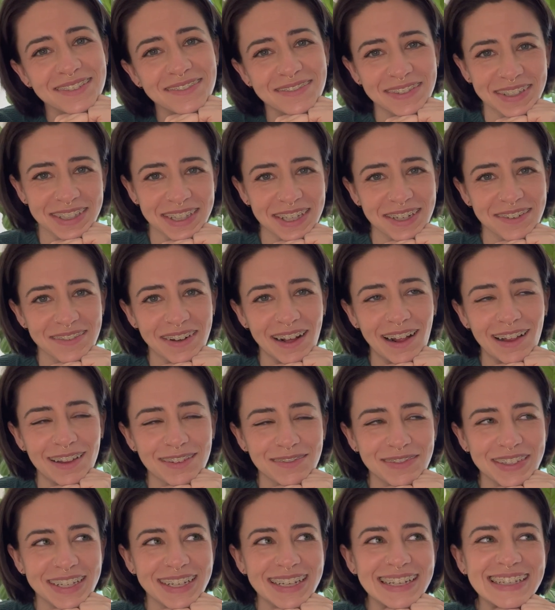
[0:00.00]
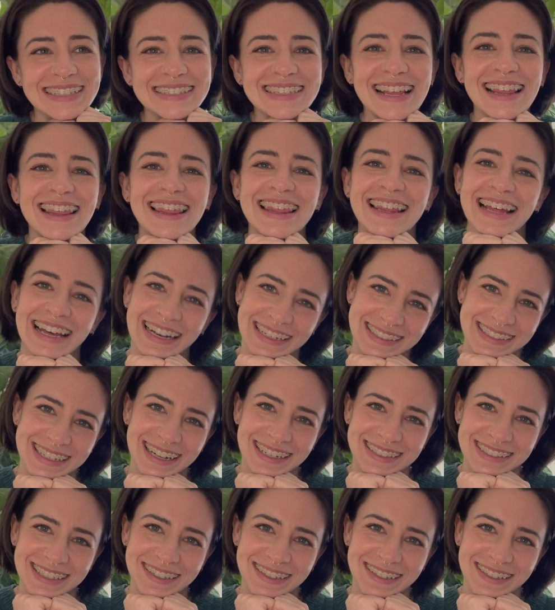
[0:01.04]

feeling well, because that is not